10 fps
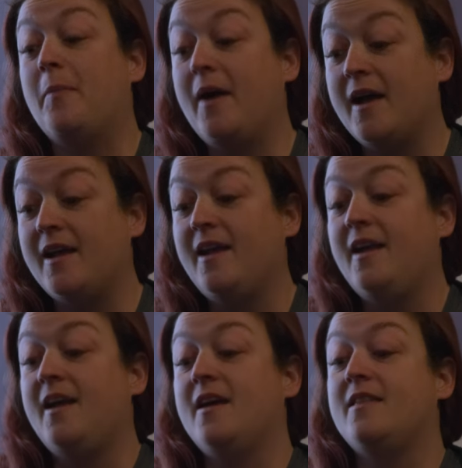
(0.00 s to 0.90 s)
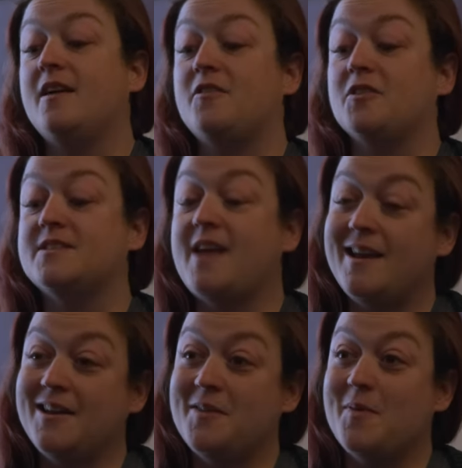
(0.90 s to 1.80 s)
But the other
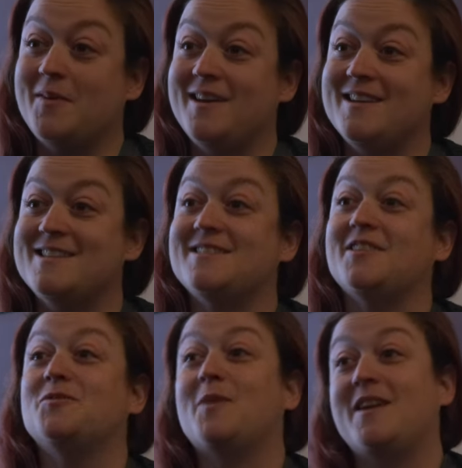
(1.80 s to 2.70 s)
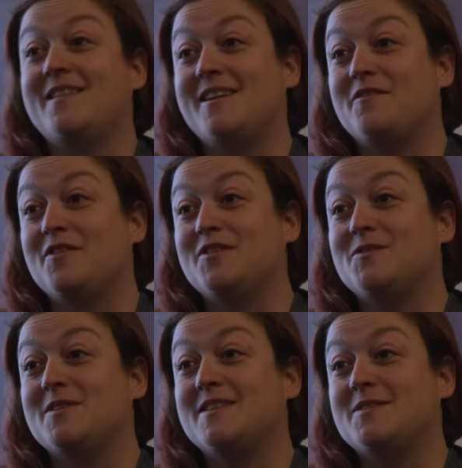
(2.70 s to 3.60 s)
exciting component is it's our 20th
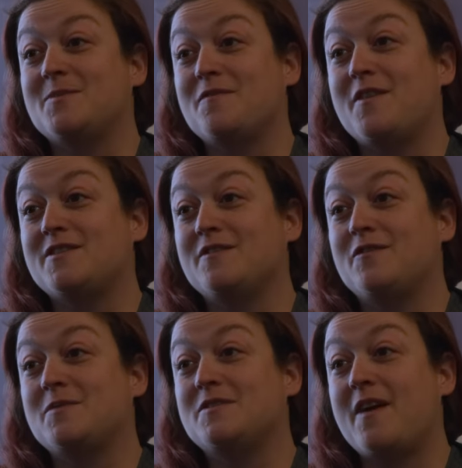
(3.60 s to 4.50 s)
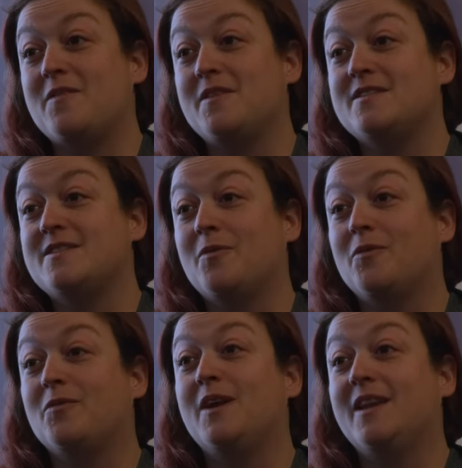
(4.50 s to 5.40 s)
anniversary since when the festival was founded. So we're
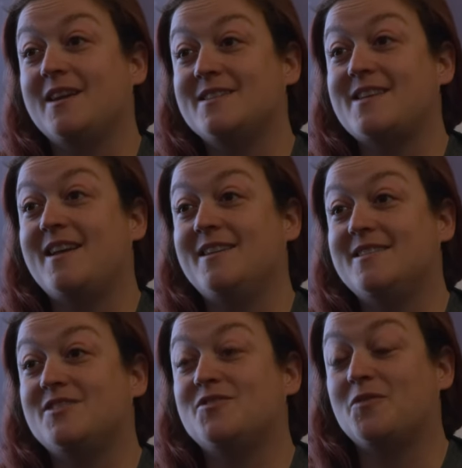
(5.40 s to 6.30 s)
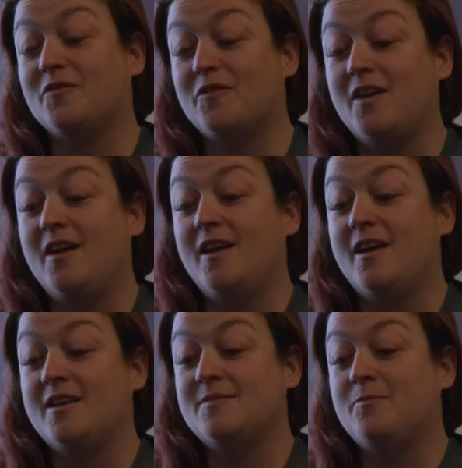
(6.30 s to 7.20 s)
really excited to sort of
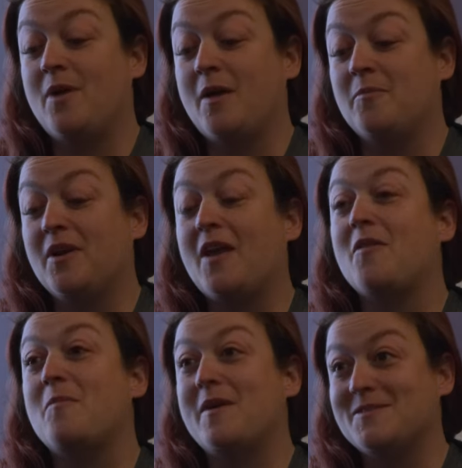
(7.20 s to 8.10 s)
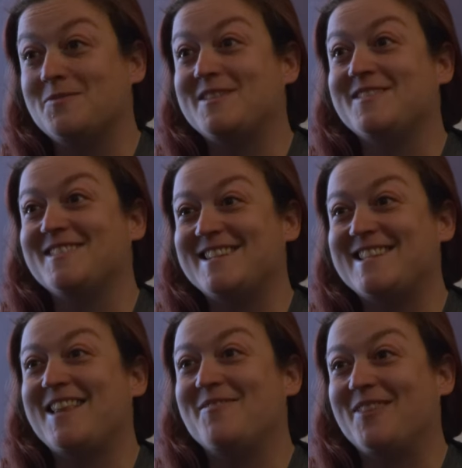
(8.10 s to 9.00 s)
um, bring out all the bells and whistles to
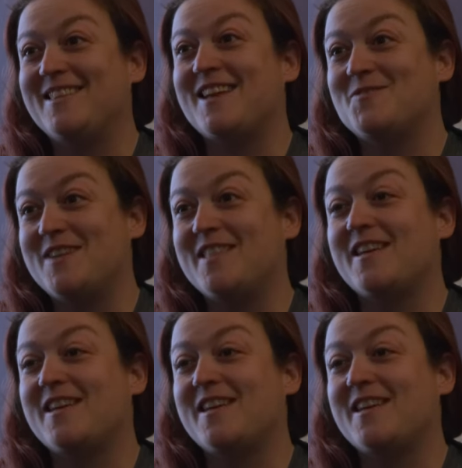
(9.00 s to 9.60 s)
celebrate that 20th